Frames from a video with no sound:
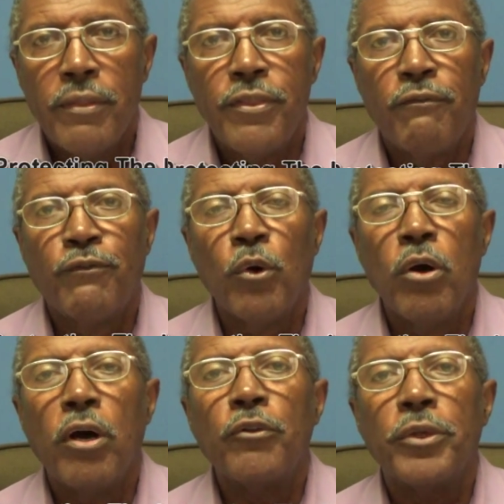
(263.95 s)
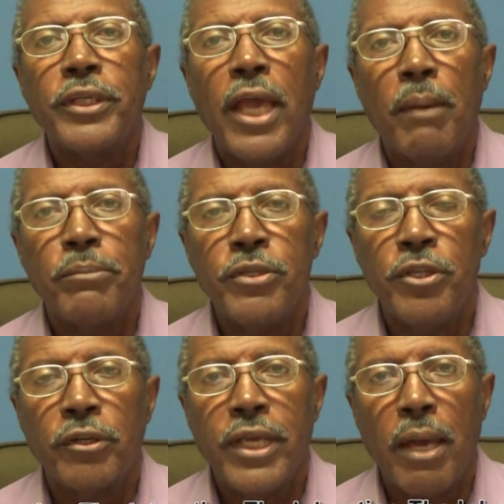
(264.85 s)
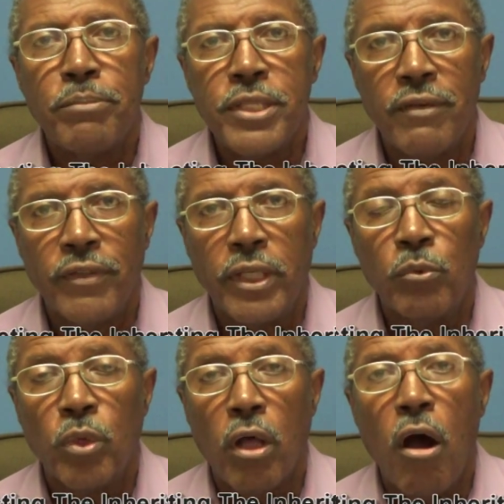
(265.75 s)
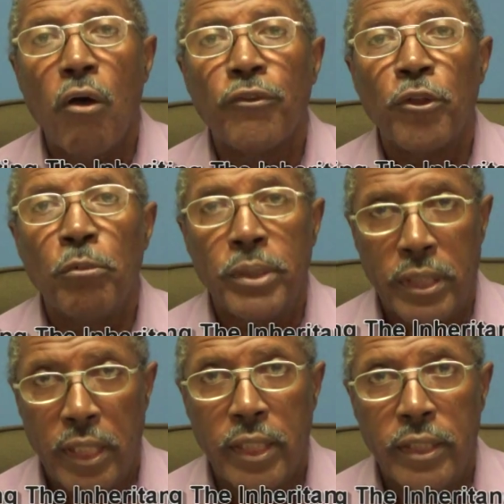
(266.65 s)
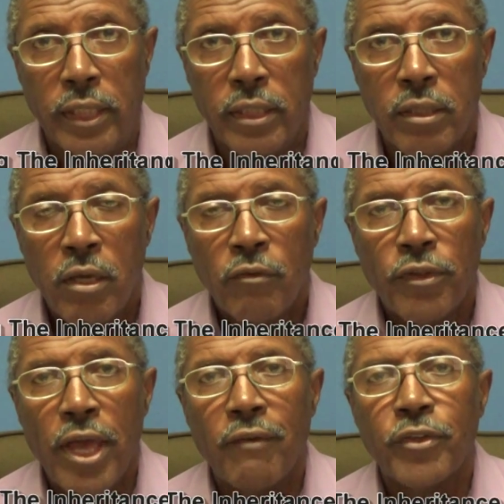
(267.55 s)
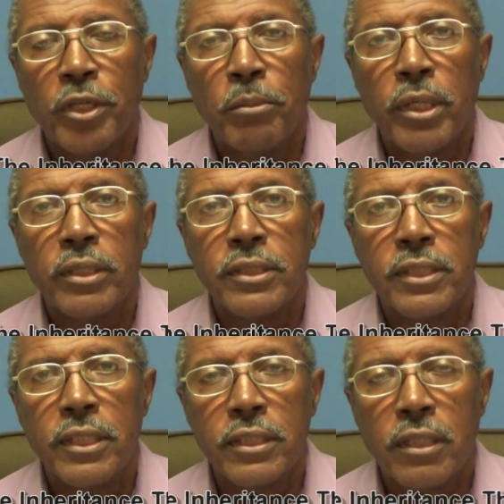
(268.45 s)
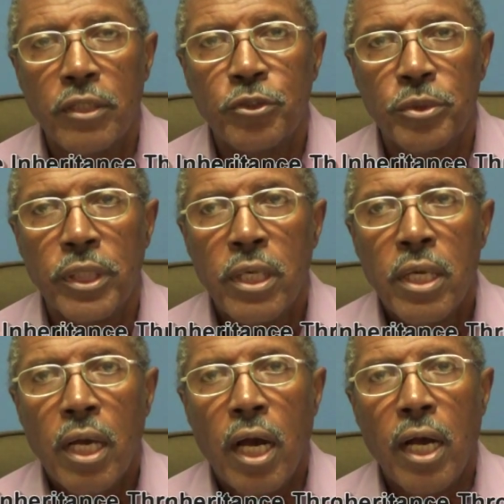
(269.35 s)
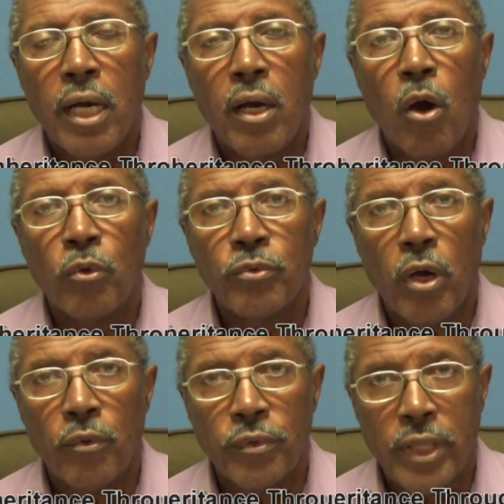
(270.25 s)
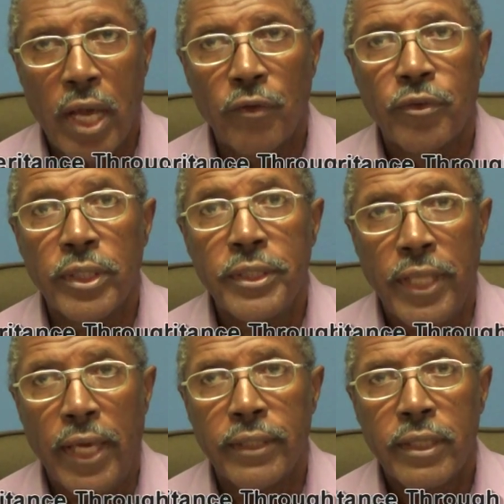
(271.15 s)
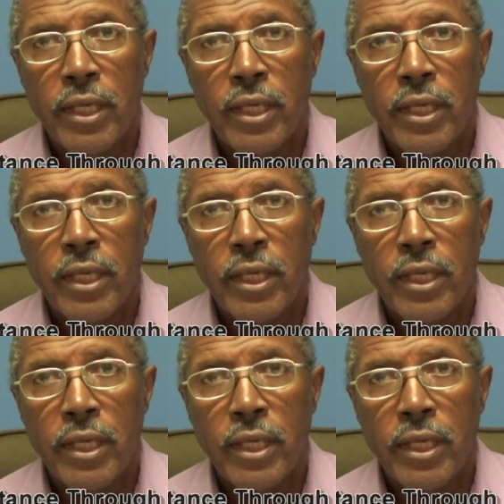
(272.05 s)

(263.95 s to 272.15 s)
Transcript: the 400-year captivity will also be ending for the African Americans in this country on counseling debt.